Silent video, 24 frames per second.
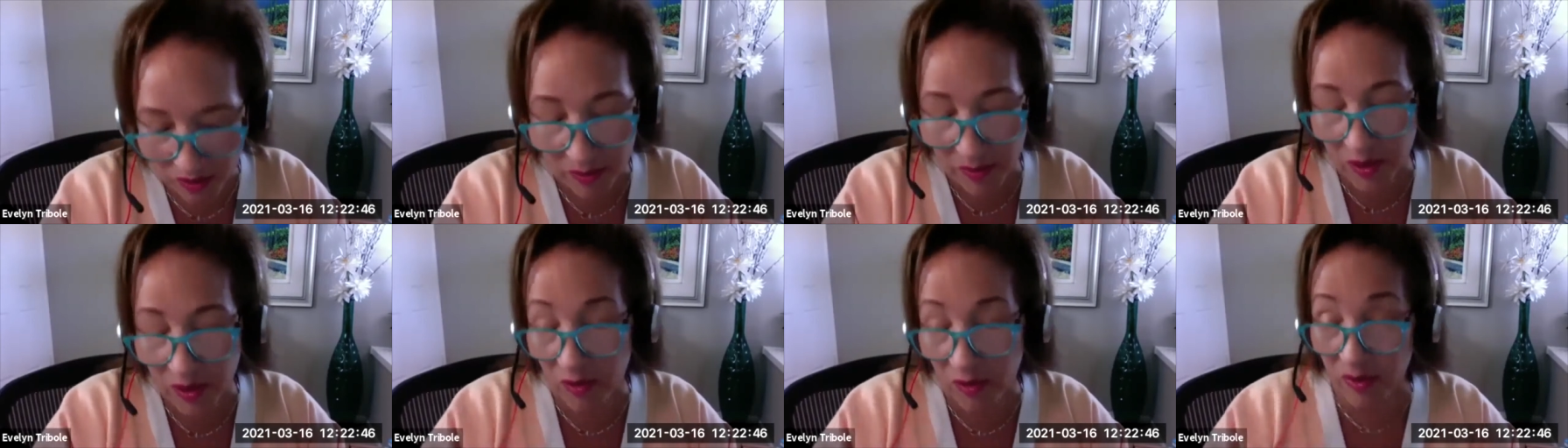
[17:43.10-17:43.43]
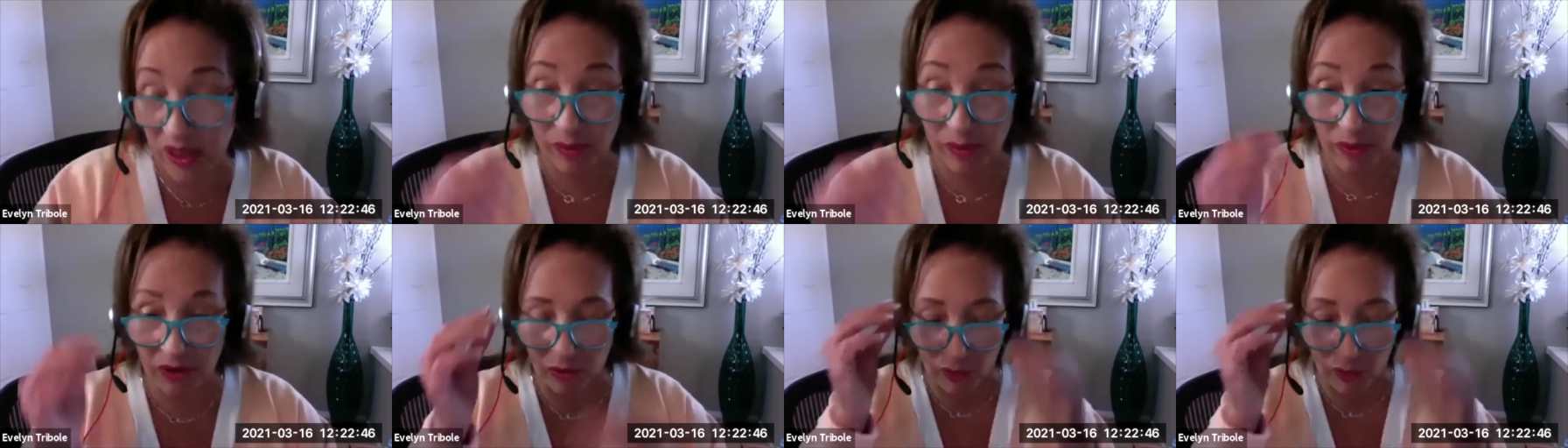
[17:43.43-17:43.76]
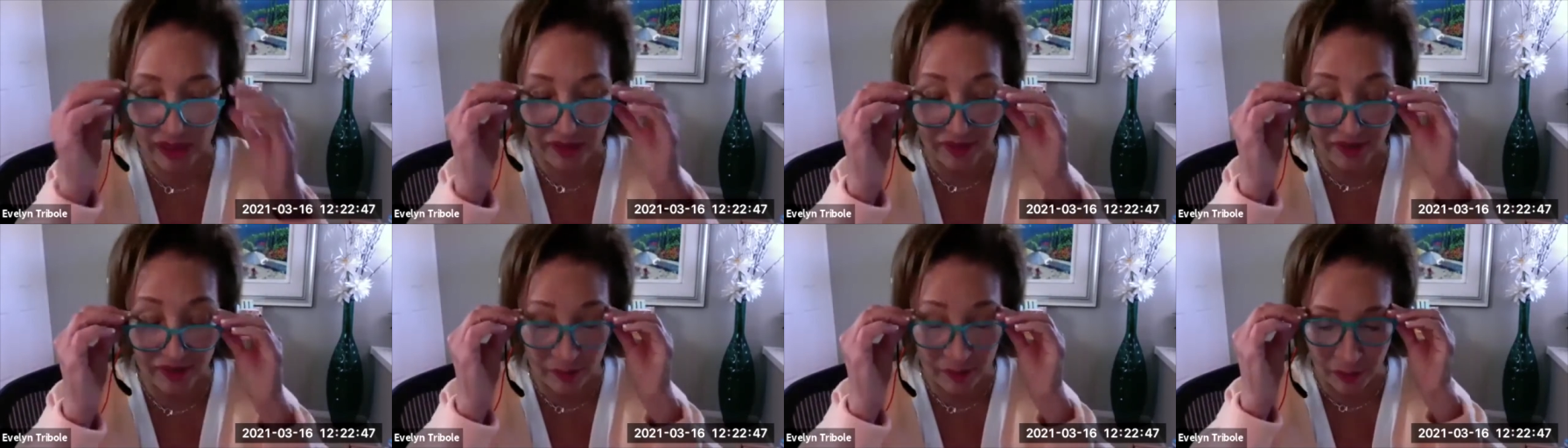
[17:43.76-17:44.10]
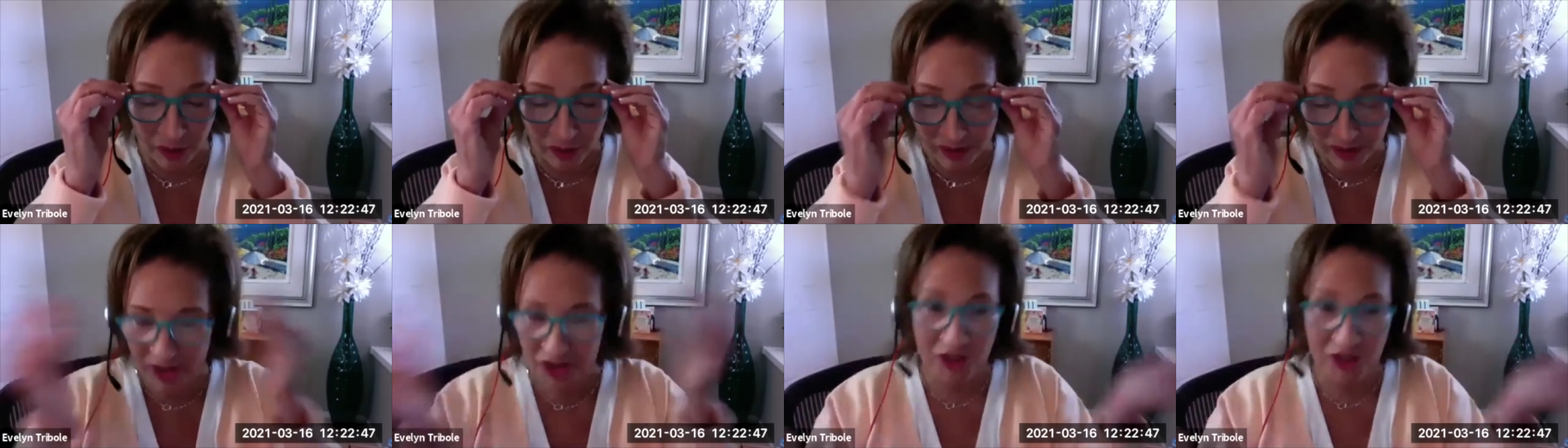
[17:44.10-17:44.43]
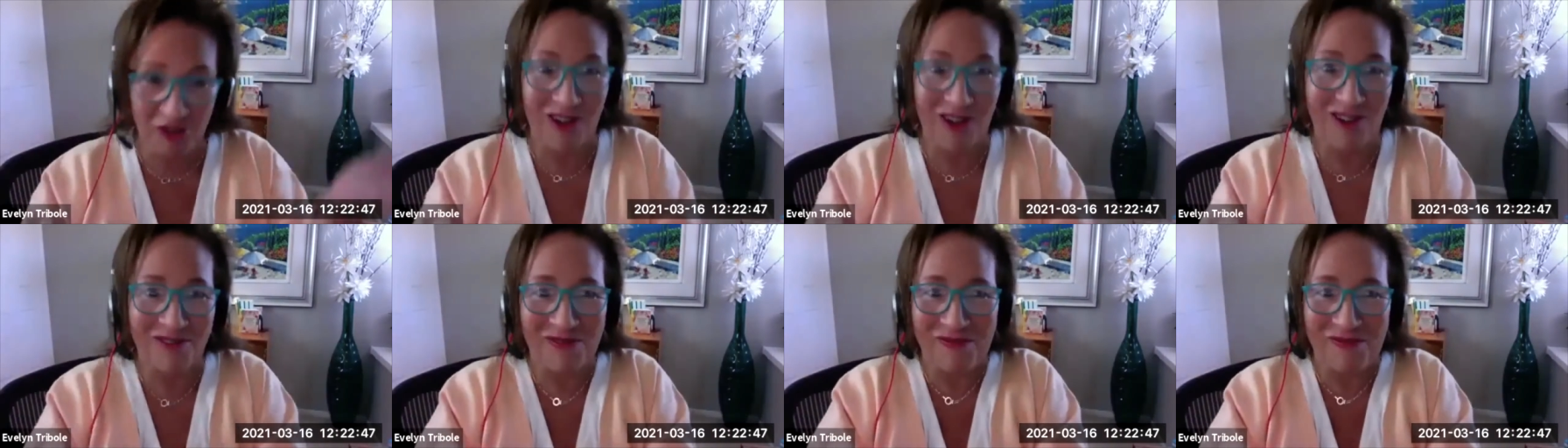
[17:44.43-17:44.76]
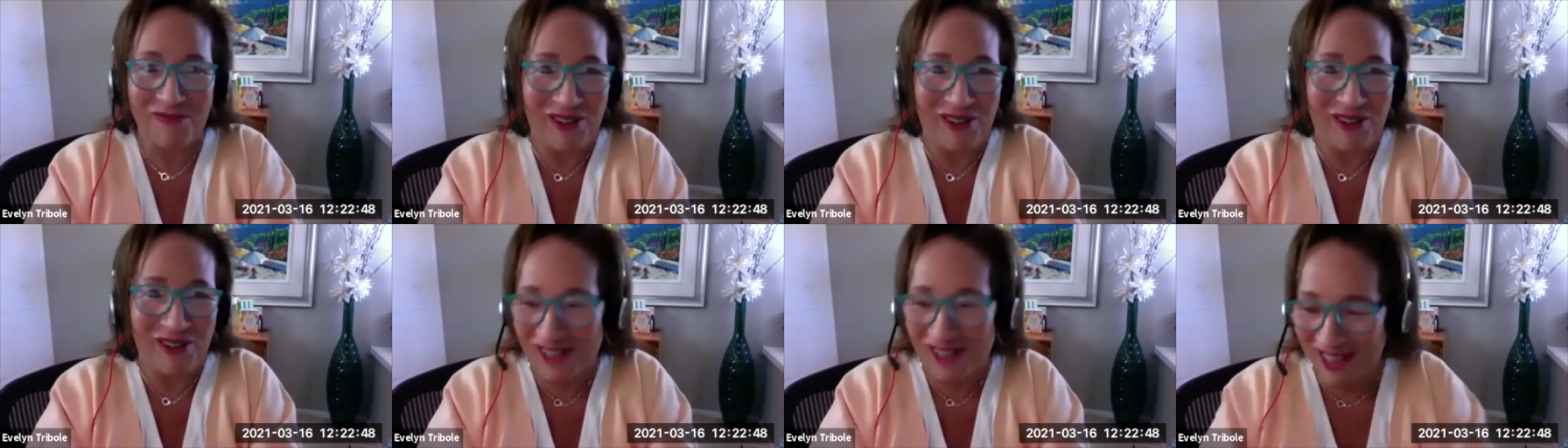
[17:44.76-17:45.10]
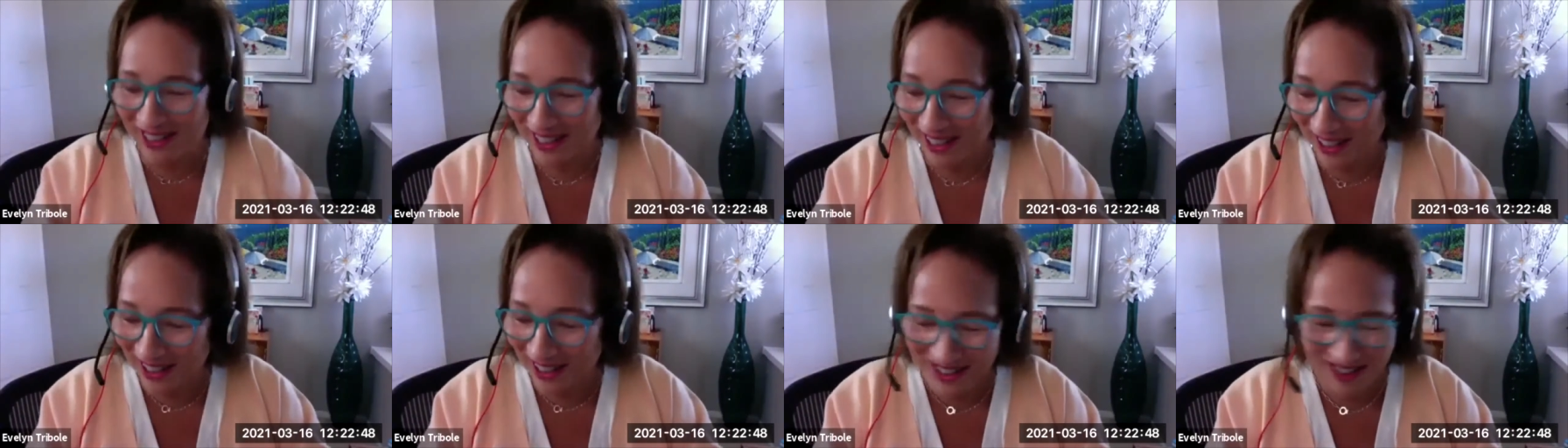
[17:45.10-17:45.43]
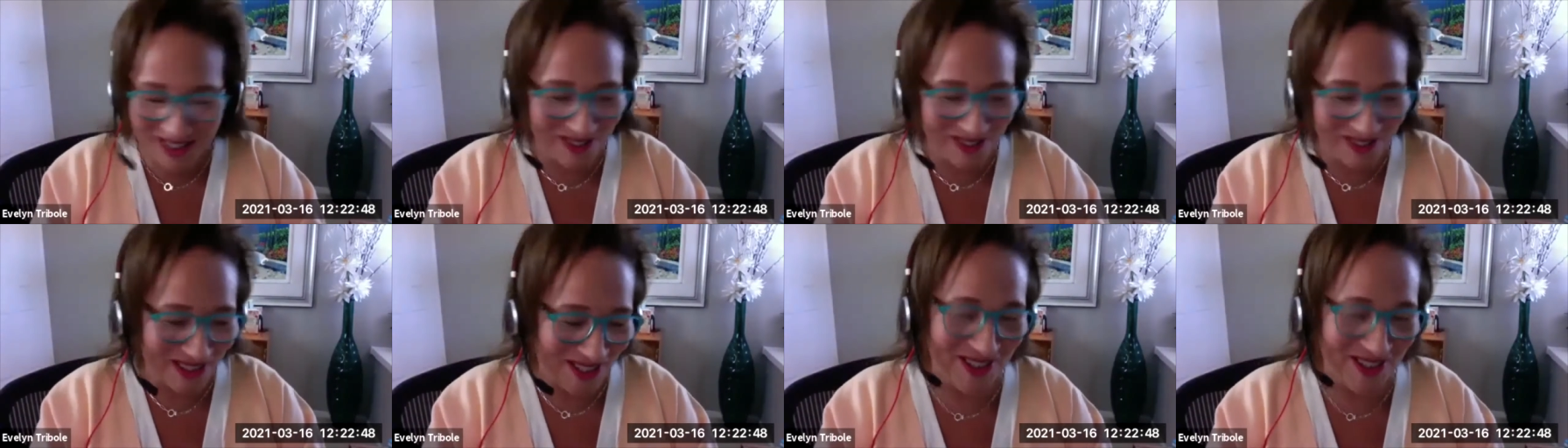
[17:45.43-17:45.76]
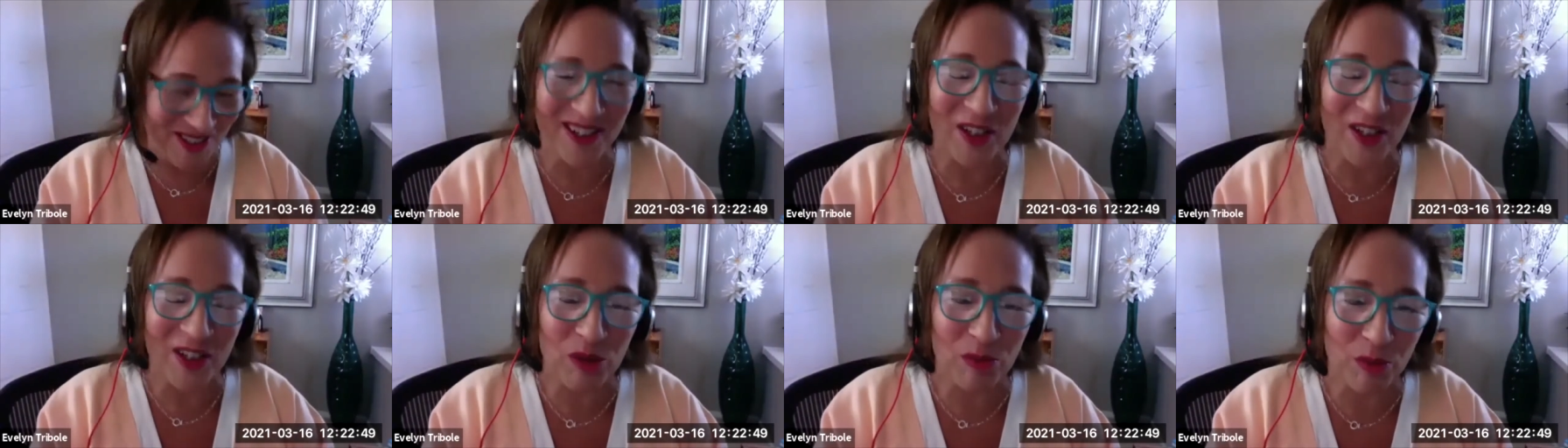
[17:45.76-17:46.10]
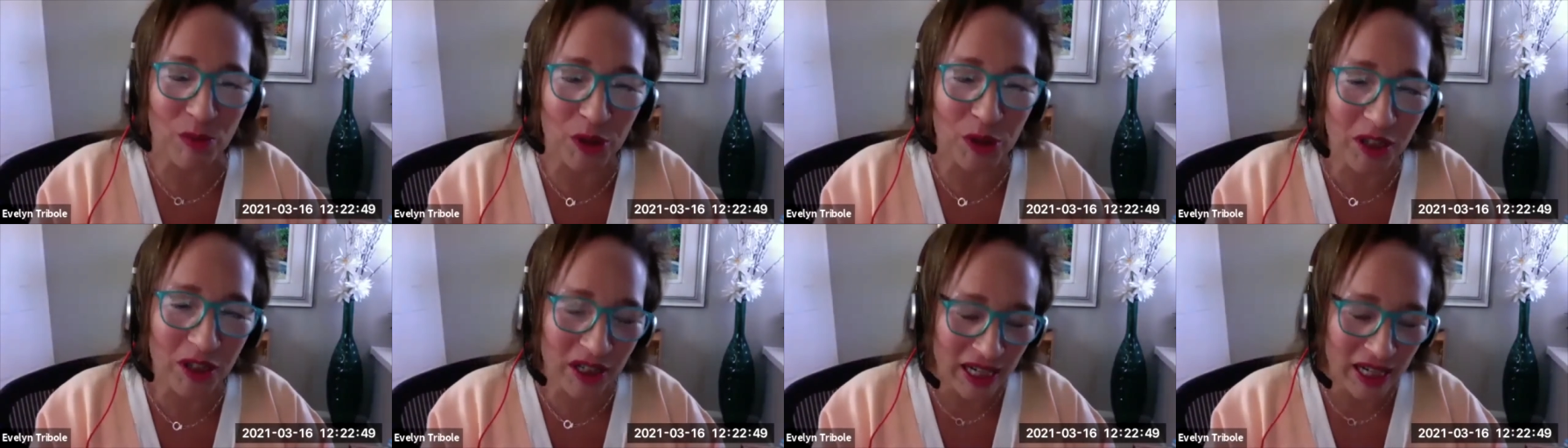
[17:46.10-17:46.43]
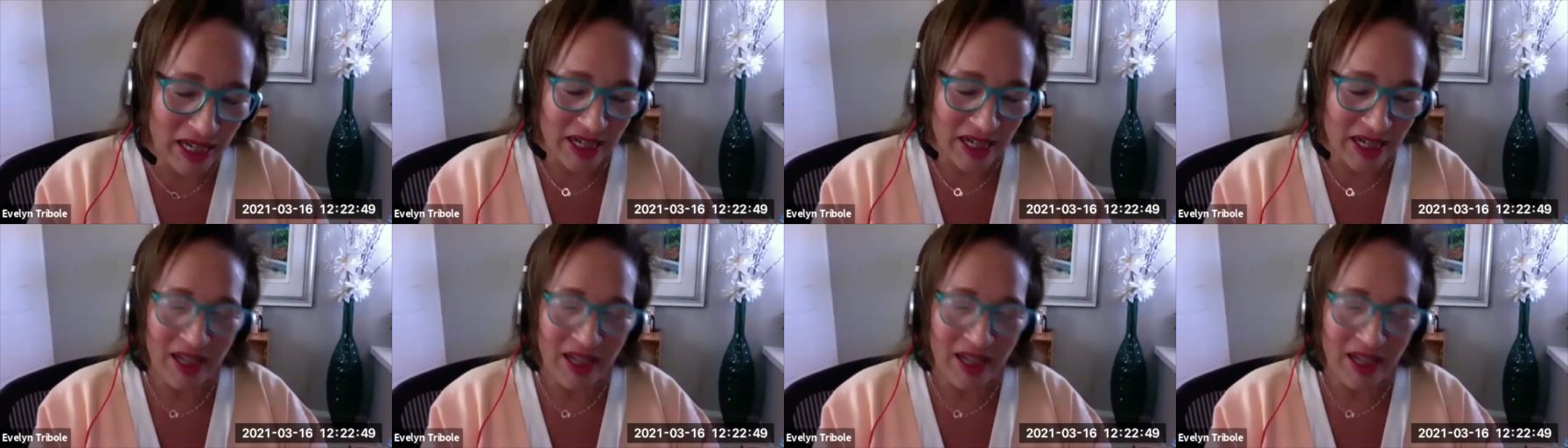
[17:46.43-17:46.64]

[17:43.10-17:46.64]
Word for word: the people are reading this book, because you all are in attendance here because you got the book,